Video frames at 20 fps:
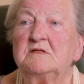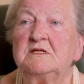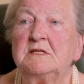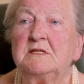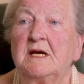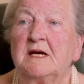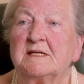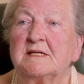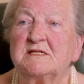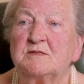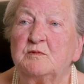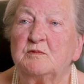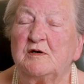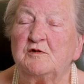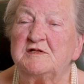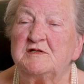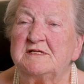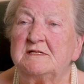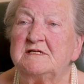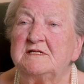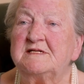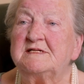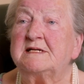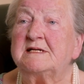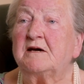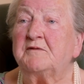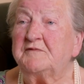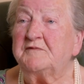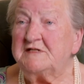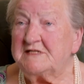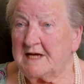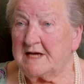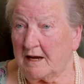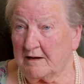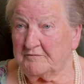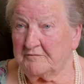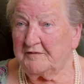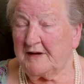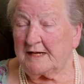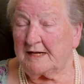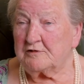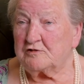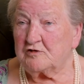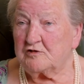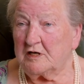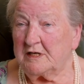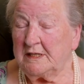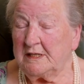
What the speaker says: Yes, Wilson and Stafford's hat factory.